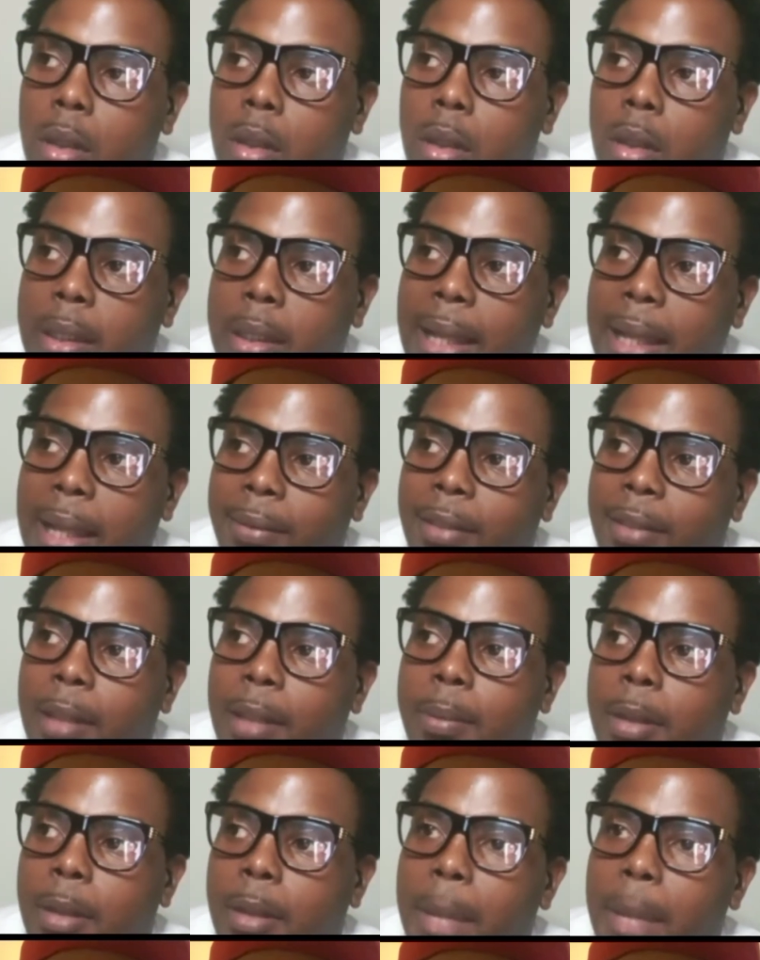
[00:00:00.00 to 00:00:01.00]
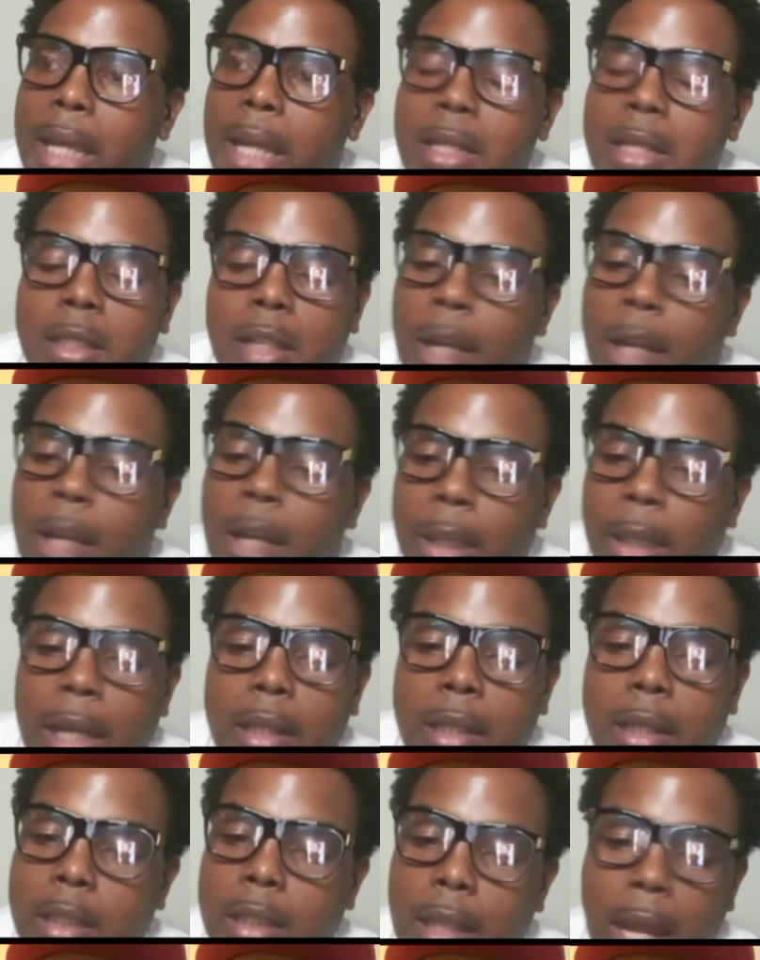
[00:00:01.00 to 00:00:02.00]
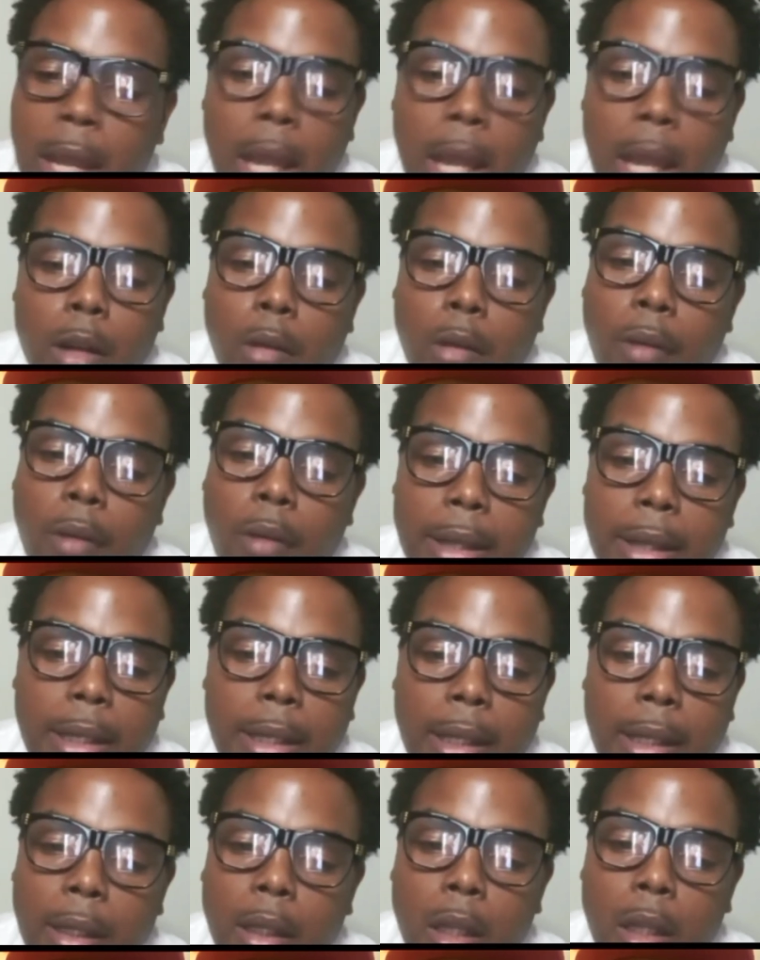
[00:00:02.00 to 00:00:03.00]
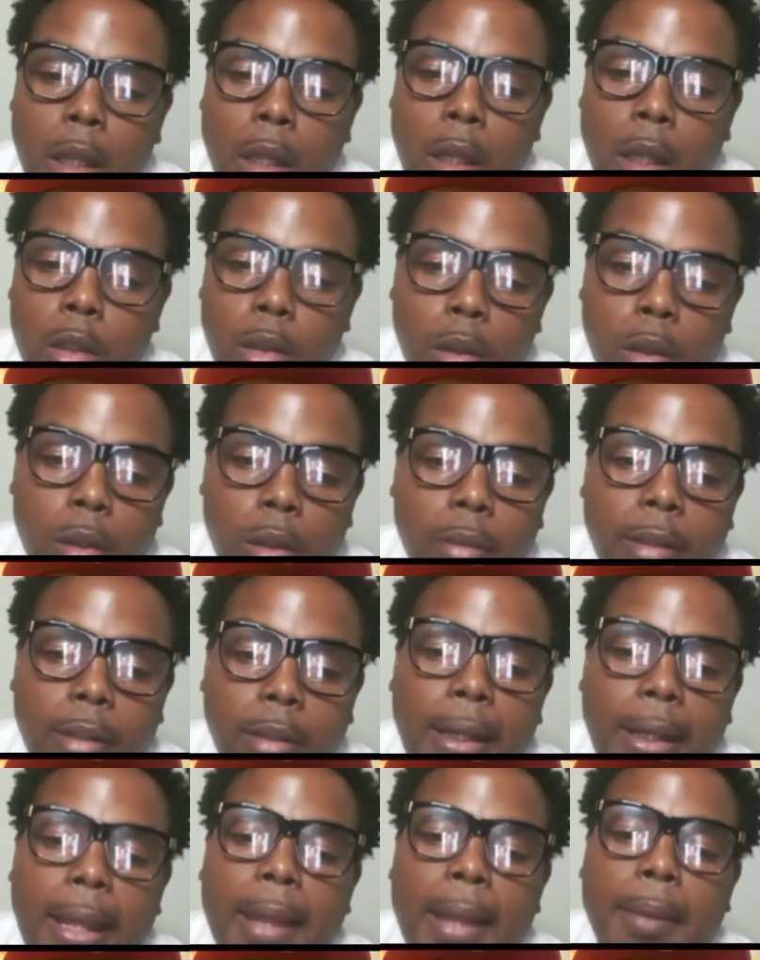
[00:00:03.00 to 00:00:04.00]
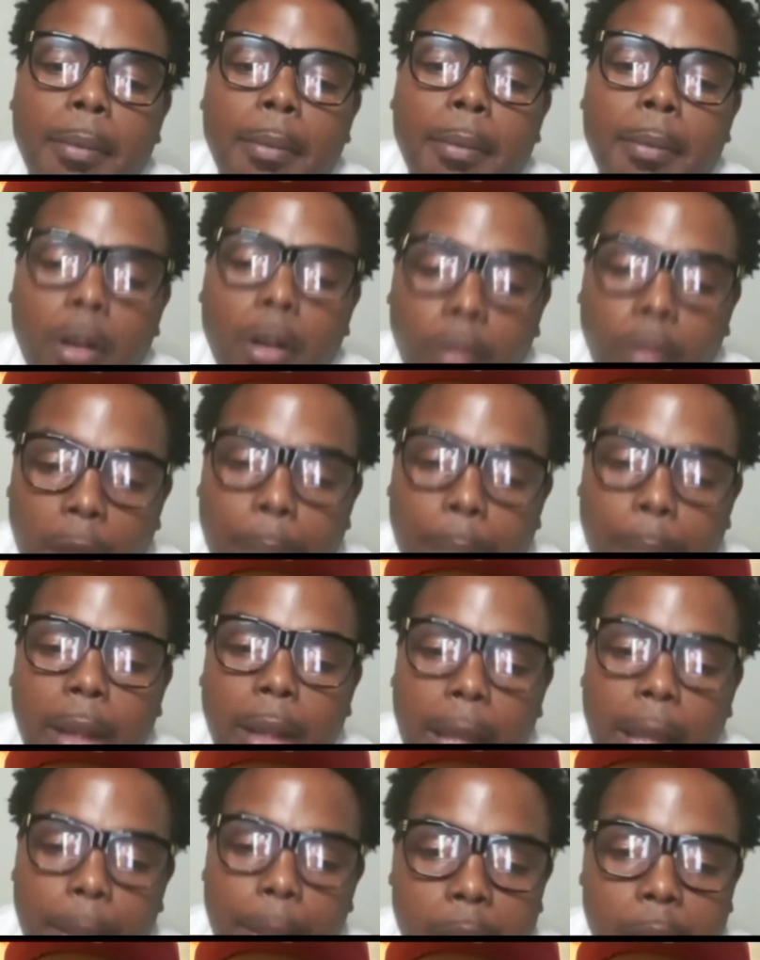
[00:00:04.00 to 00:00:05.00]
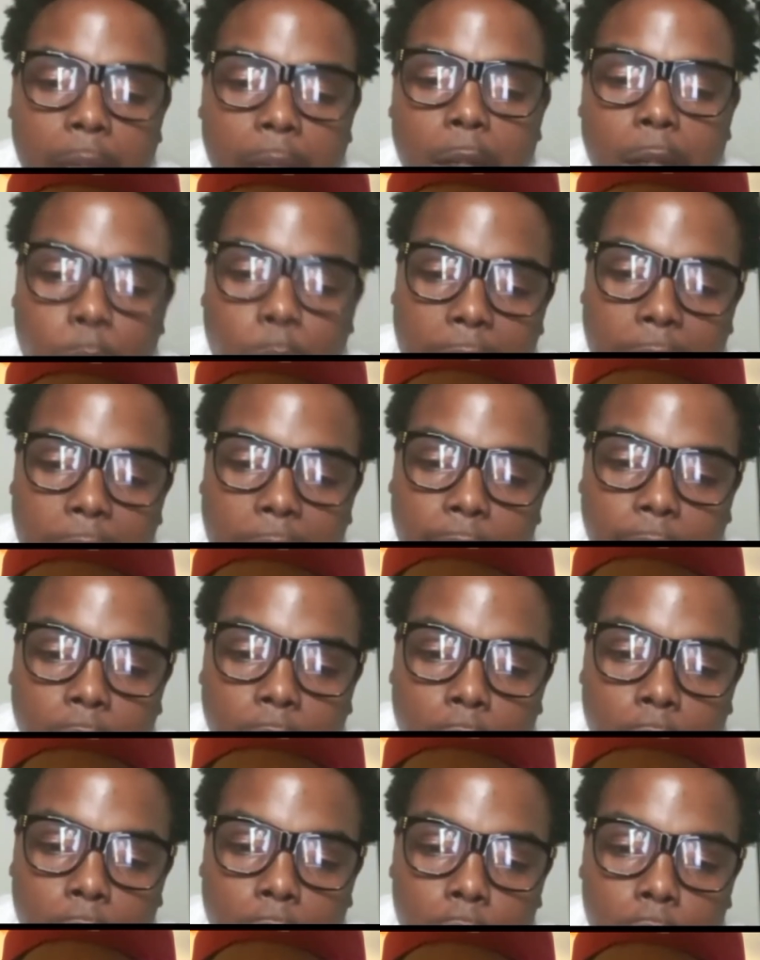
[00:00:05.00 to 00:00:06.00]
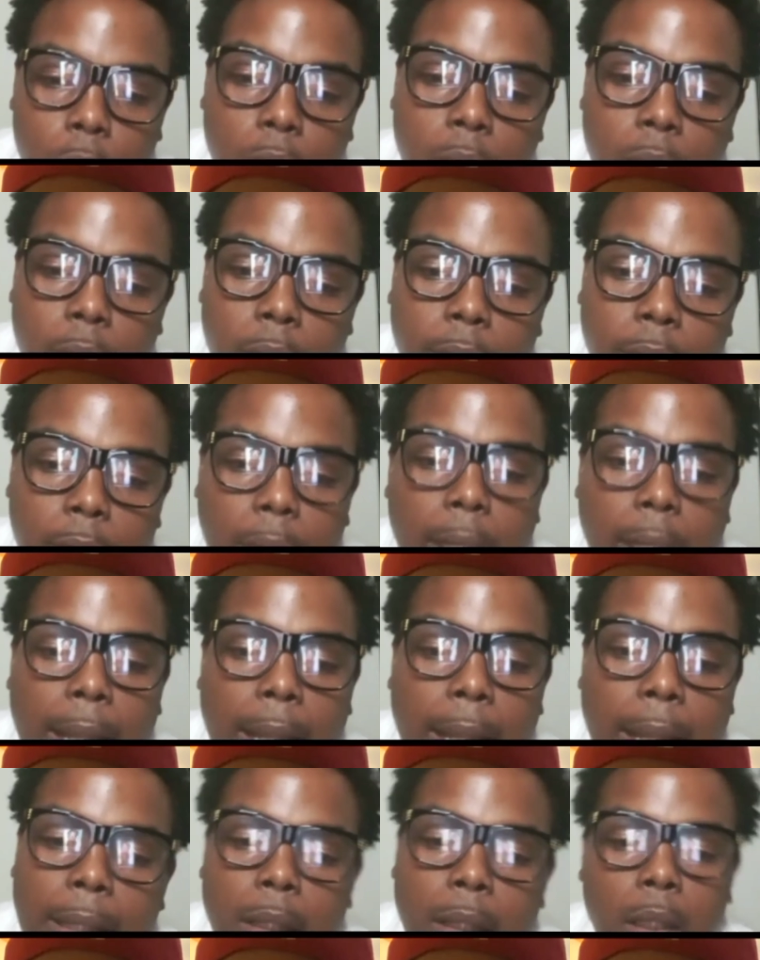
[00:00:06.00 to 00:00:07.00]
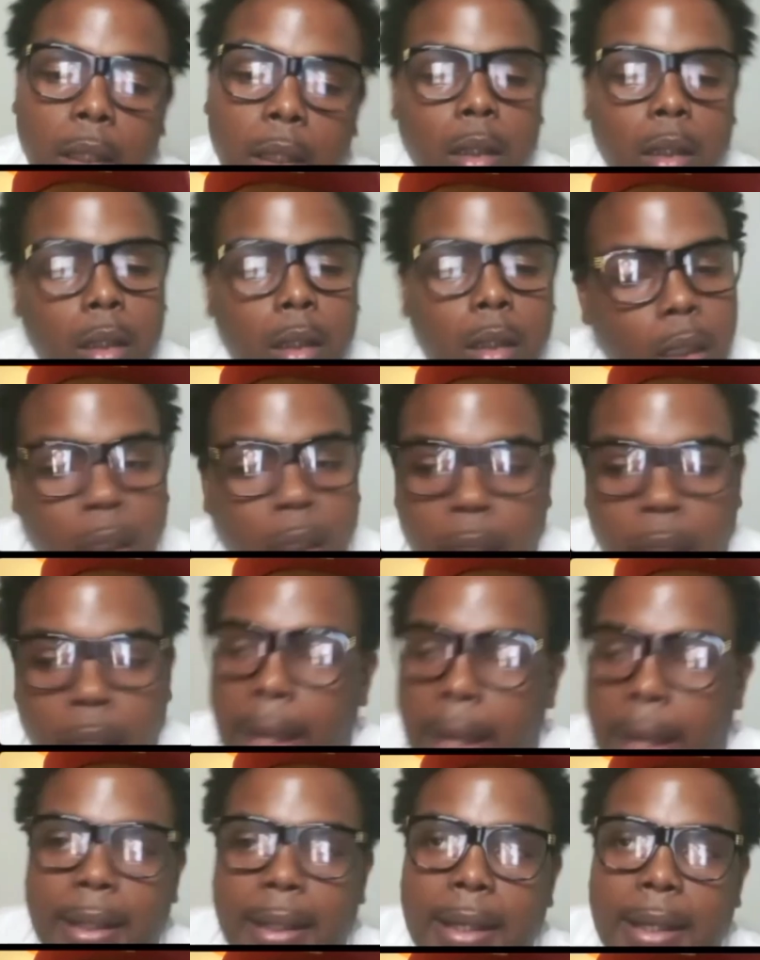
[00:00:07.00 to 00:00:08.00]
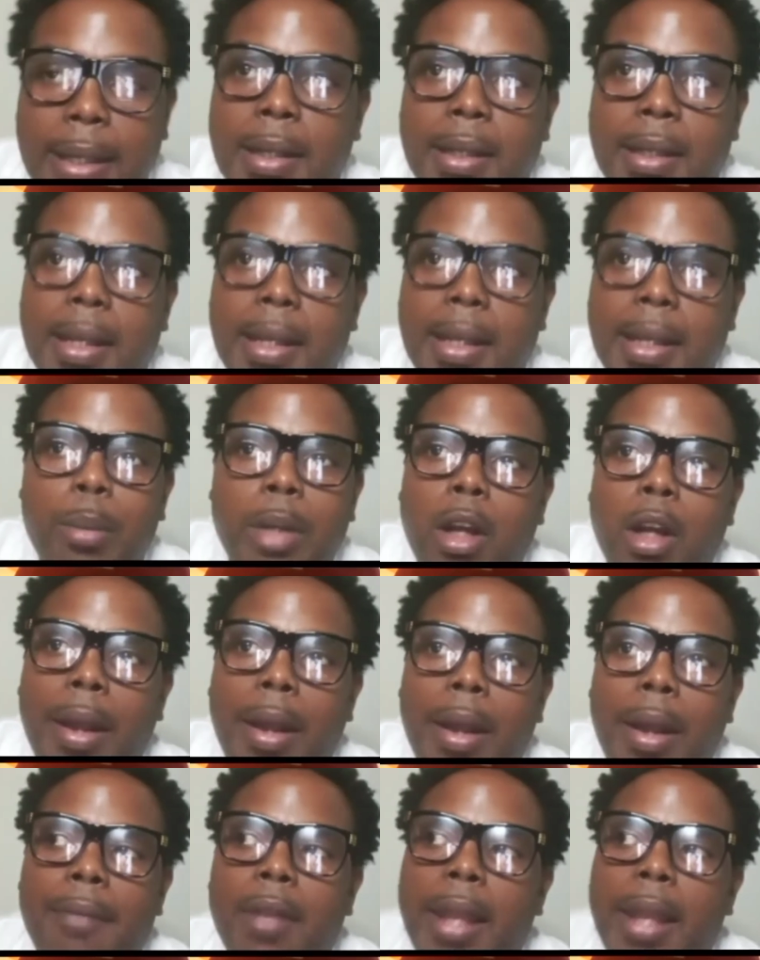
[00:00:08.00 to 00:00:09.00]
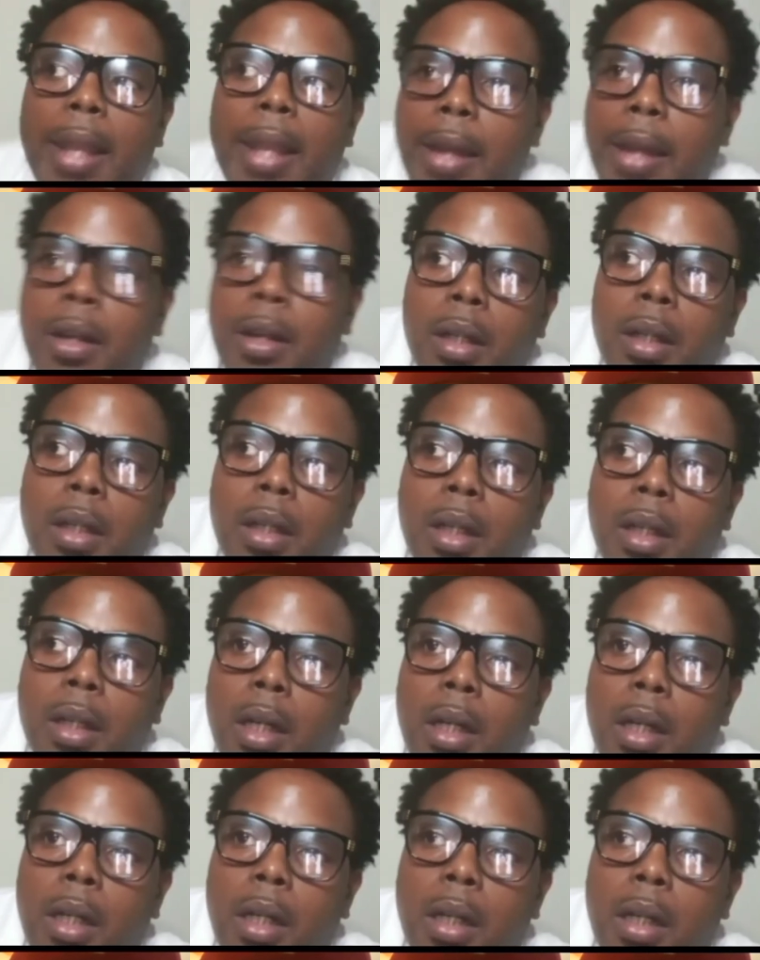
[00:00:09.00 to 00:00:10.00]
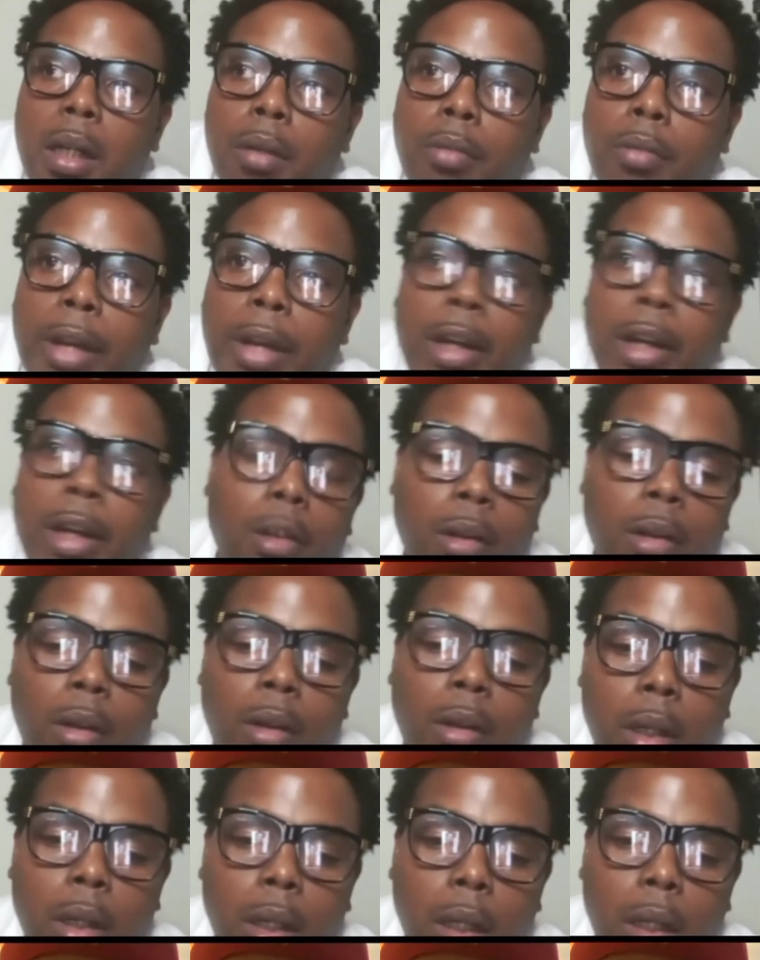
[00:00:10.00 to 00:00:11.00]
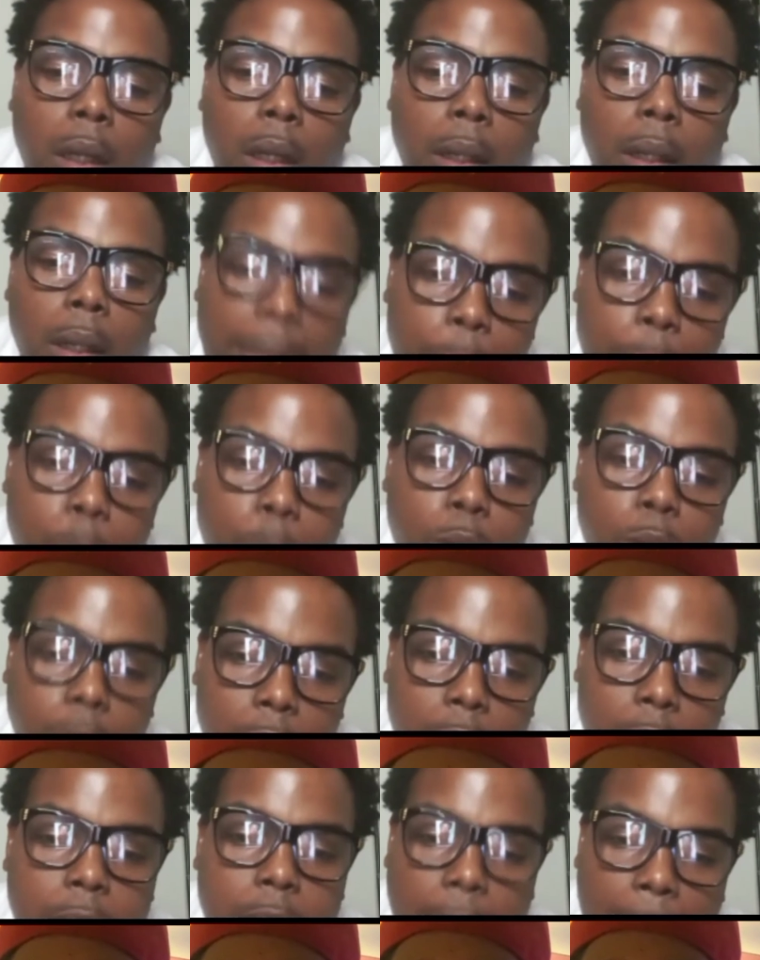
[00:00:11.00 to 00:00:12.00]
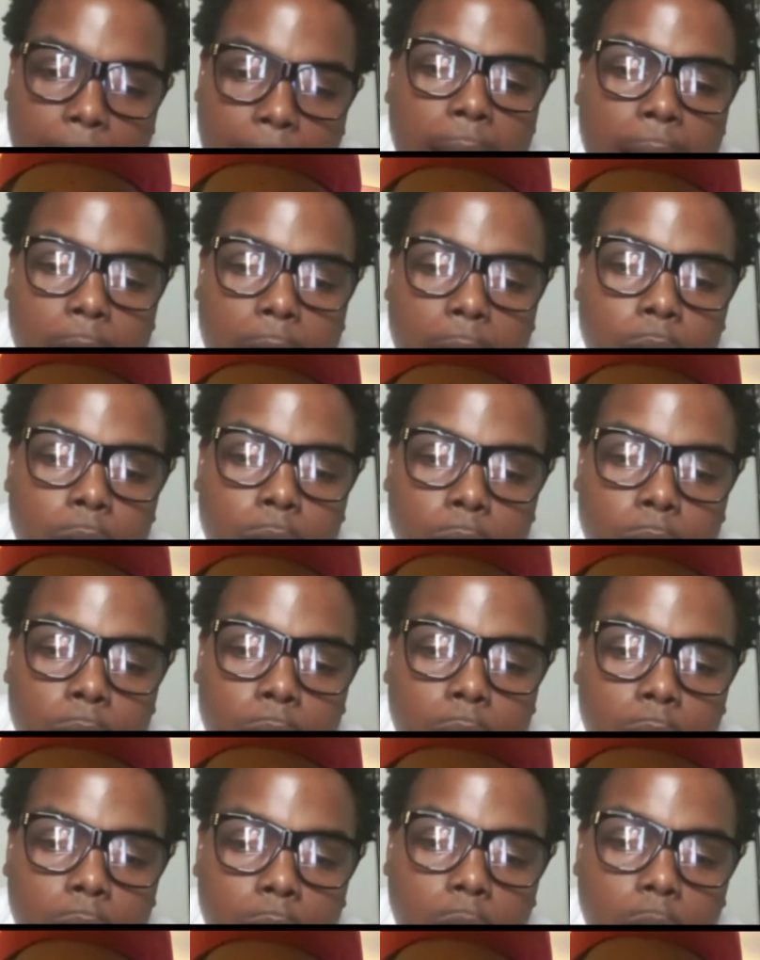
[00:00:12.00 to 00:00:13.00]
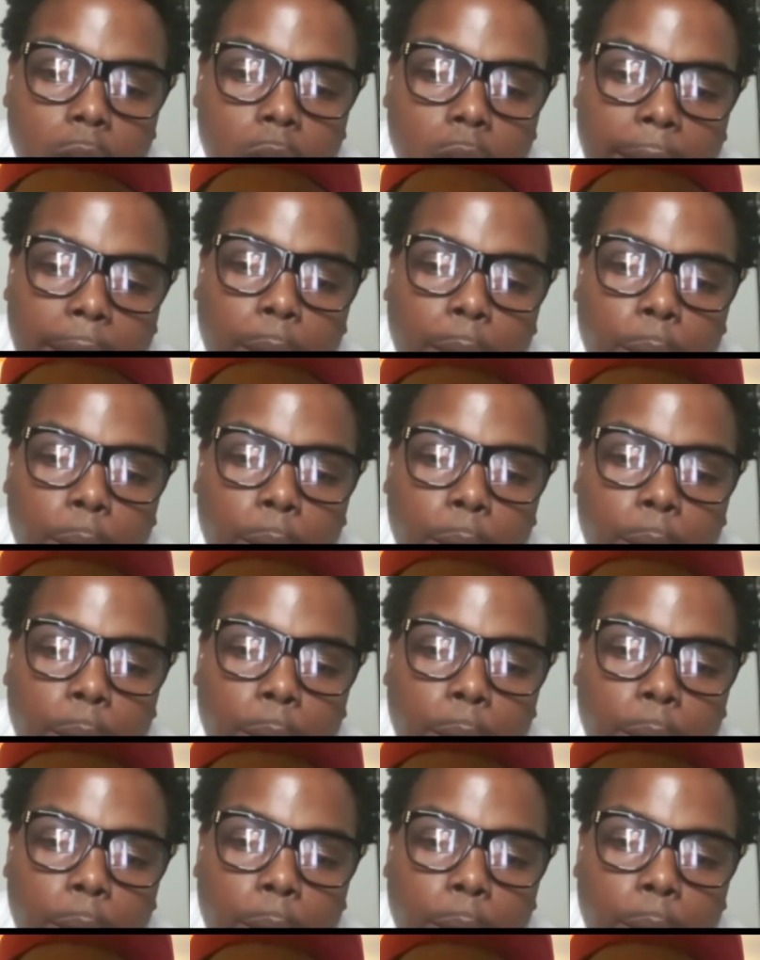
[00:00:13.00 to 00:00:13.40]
that's something major coming out of Chicago right now. You know what I'm saying? That Rap-A-Lot Midwest. You know what I'm saying? Like at the end of the day, we don't have a lot of record labels in Chicago. You know, that's